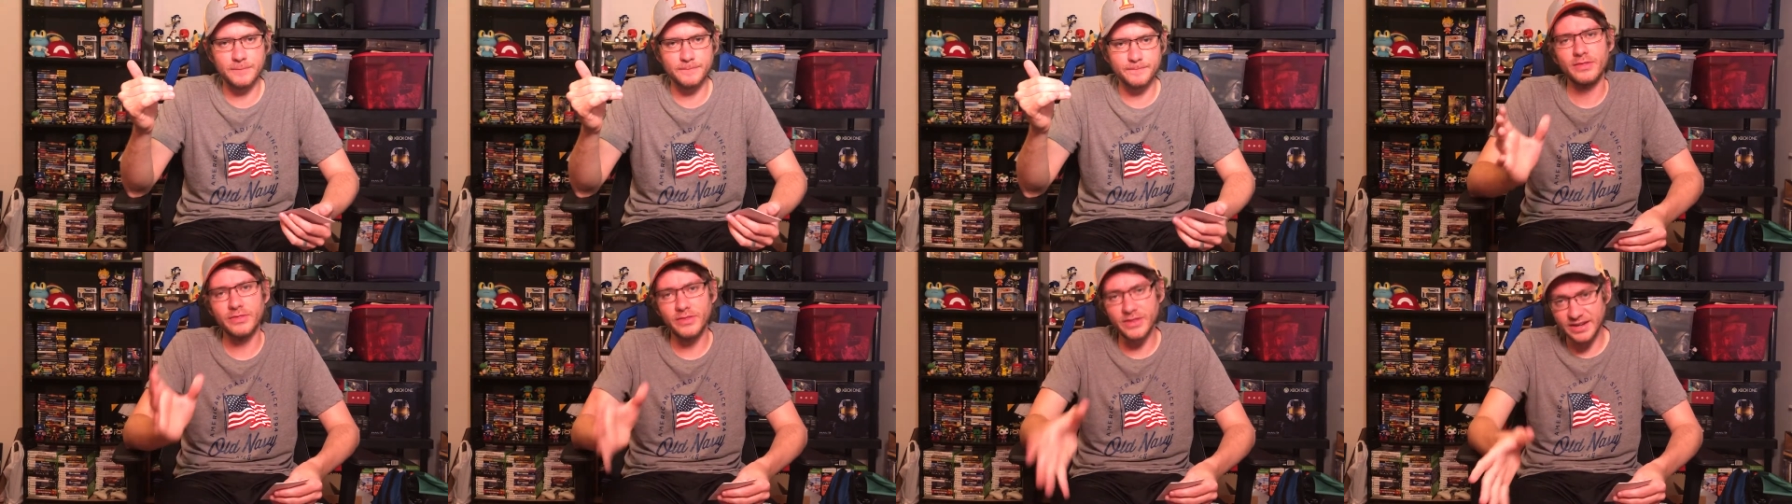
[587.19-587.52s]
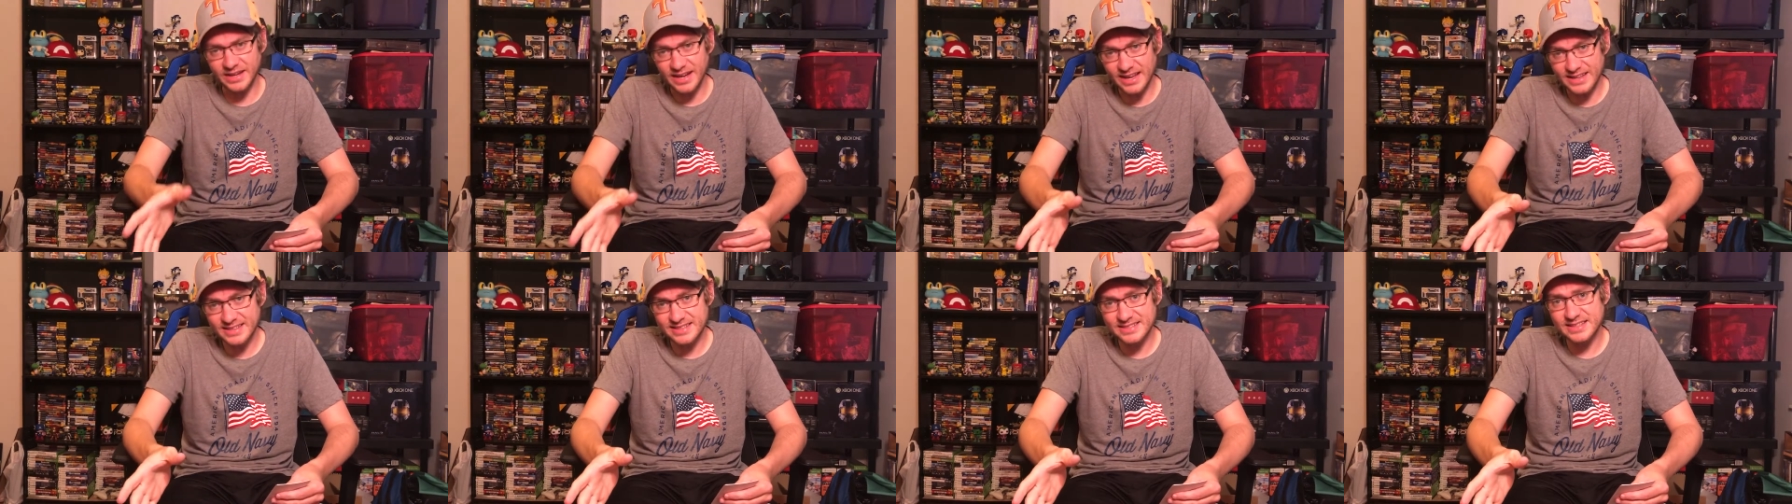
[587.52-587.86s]
The
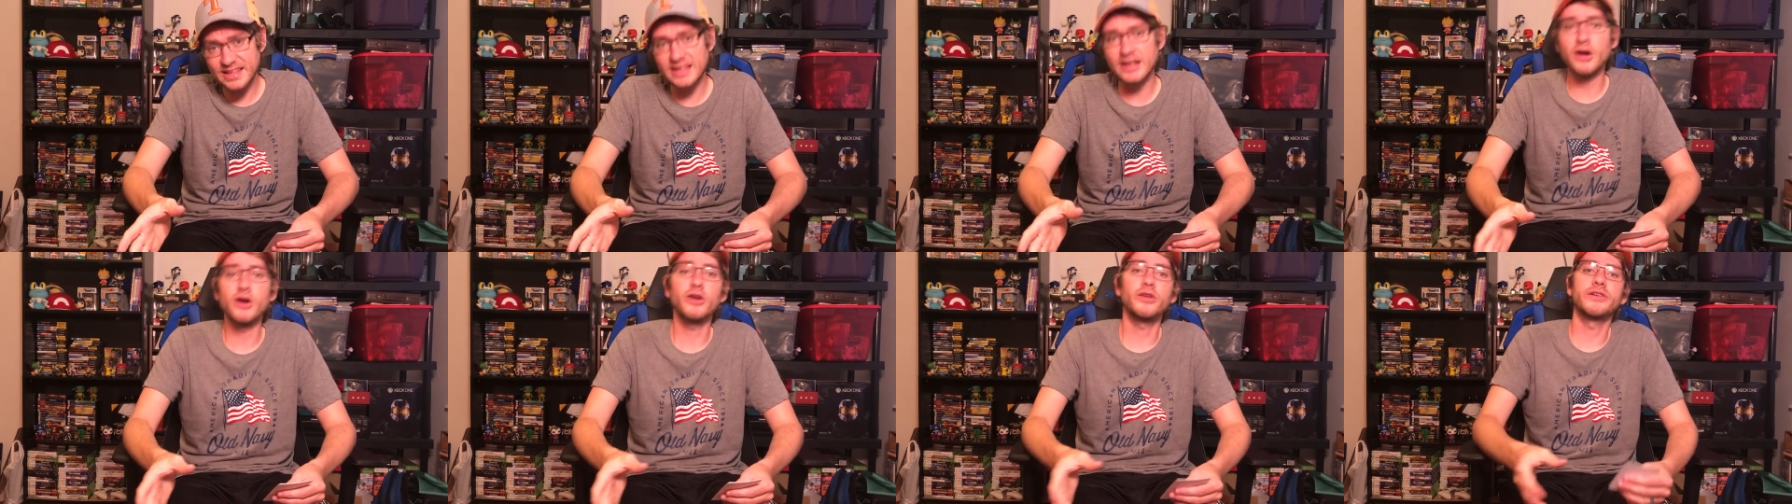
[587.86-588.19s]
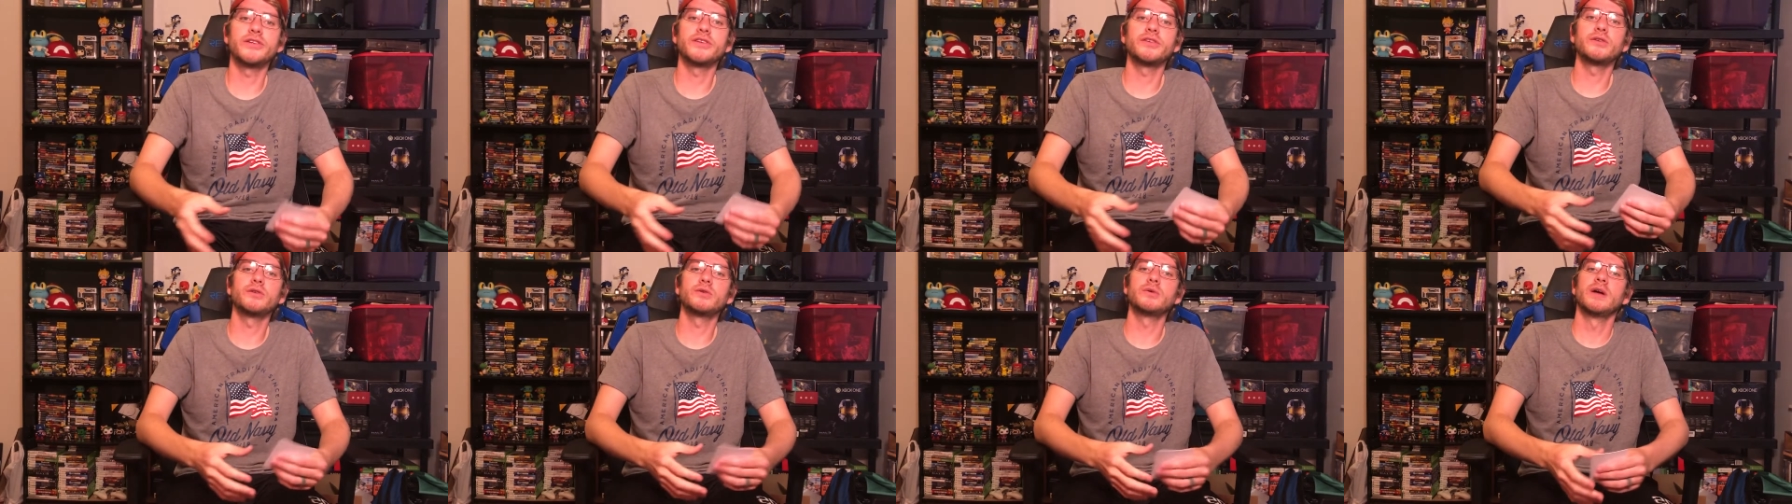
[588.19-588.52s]
next thing I'll
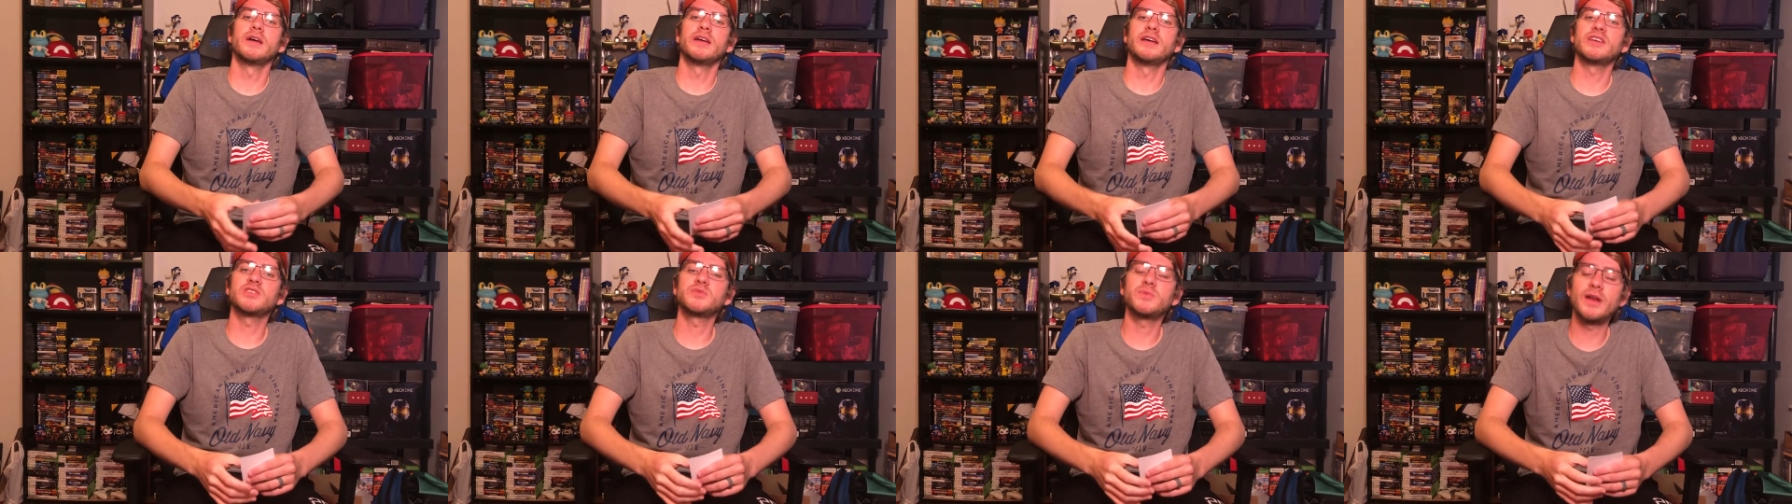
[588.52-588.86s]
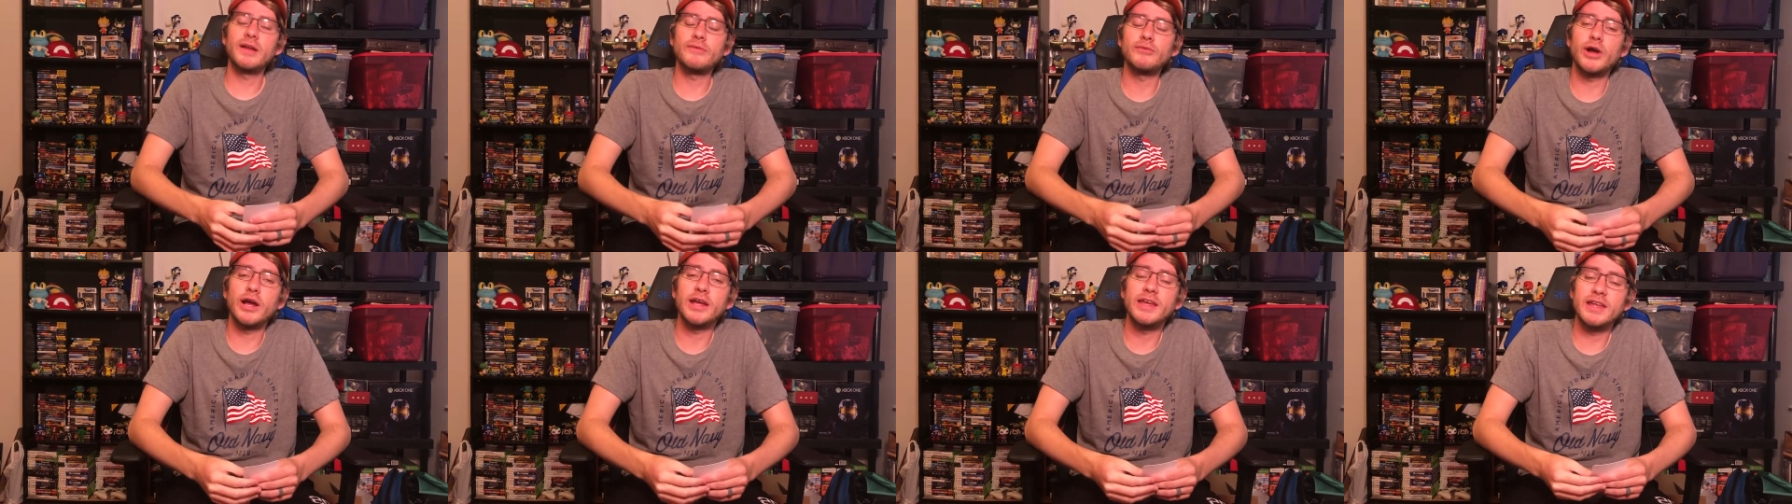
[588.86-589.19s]
do is
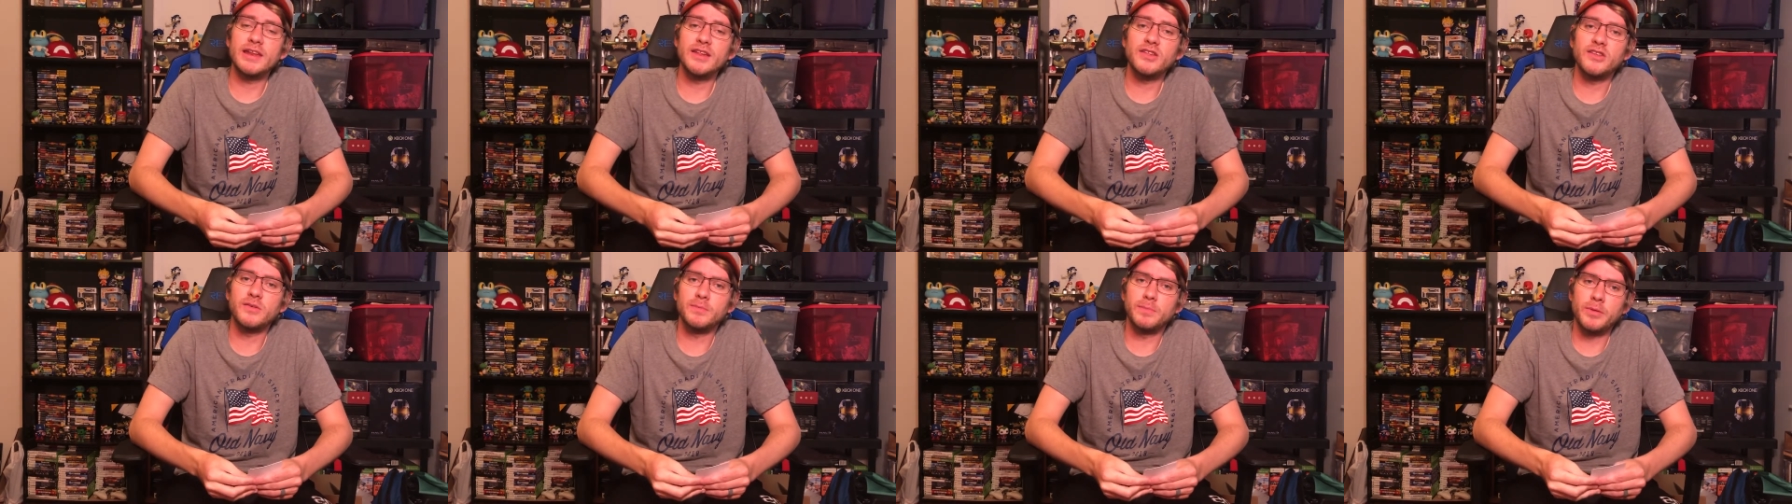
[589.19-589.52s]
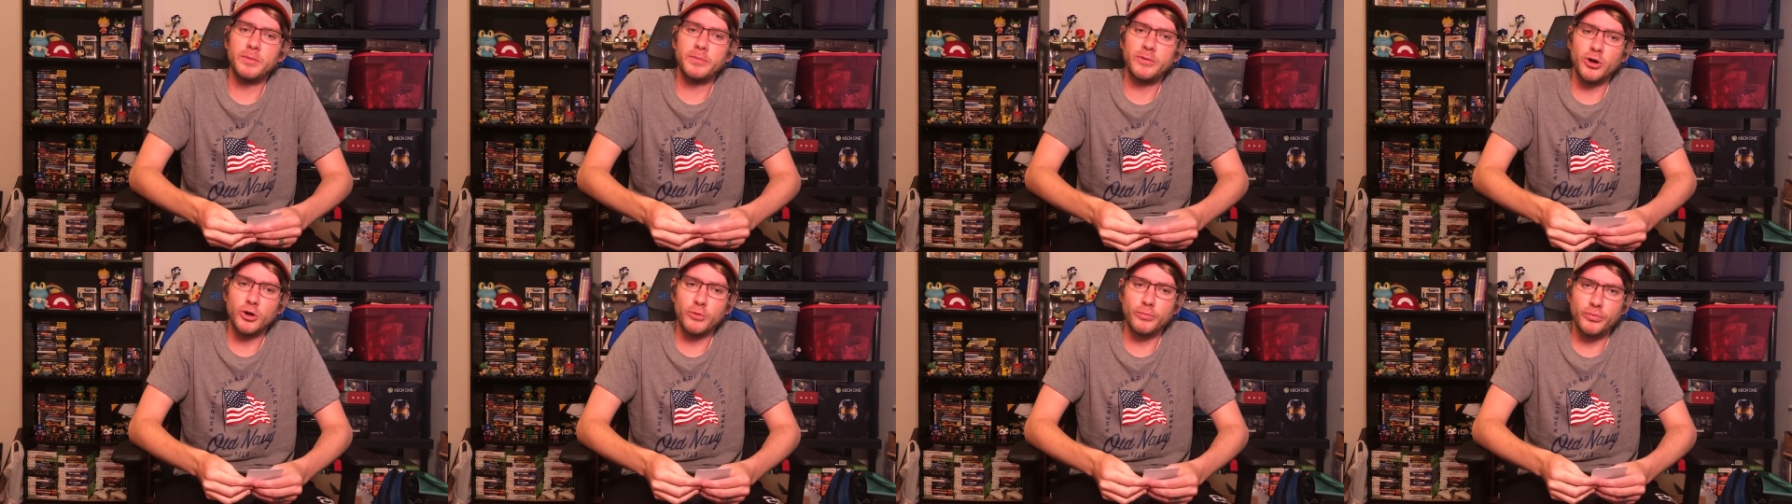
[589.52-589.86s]
whenever I get into
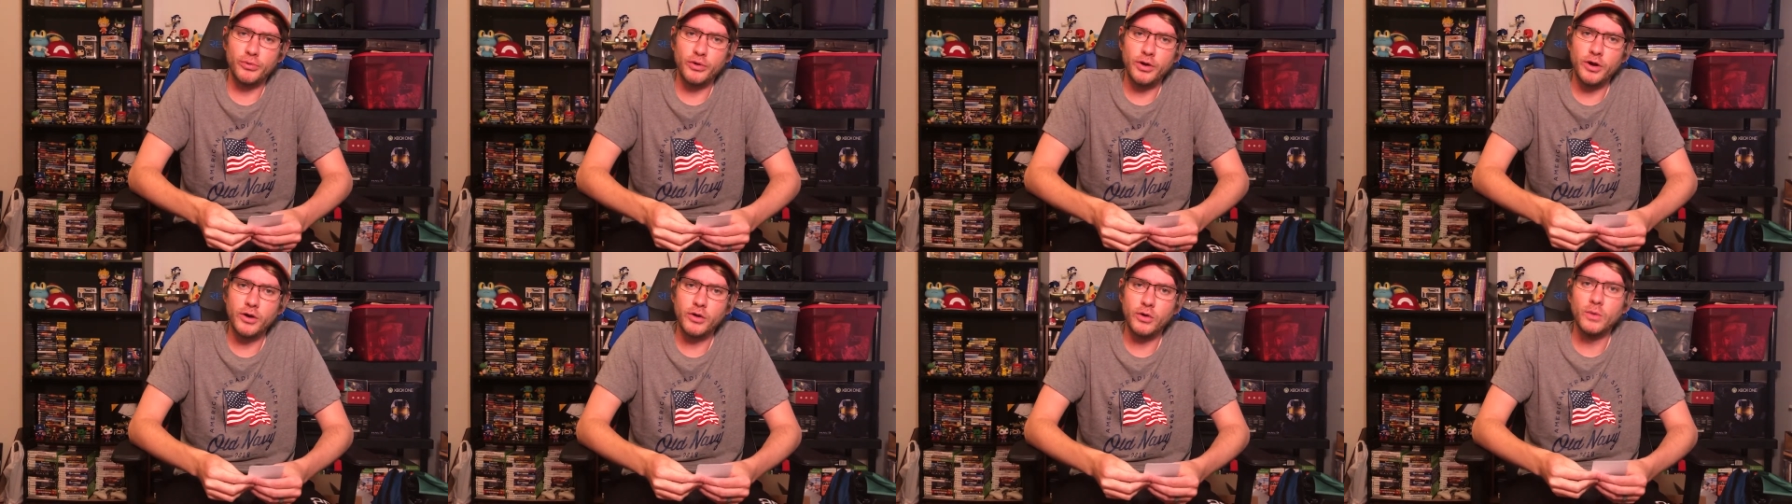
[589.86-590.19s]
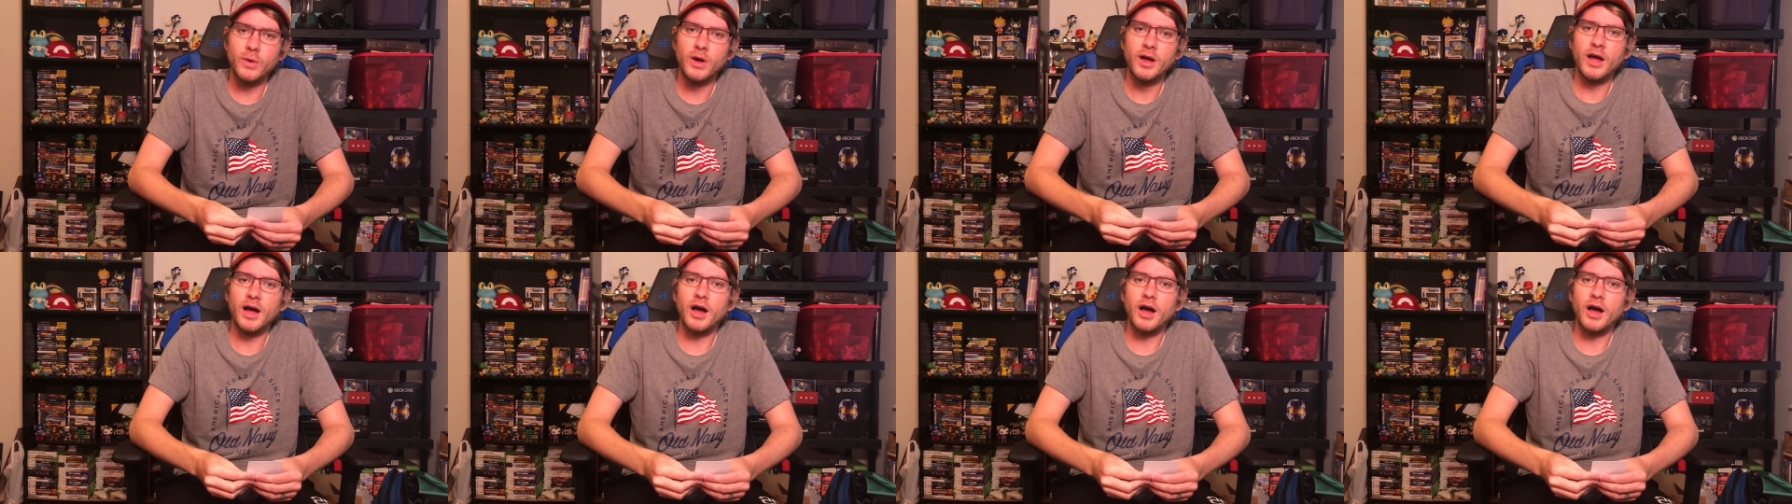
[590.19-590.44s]
Premiere Pro,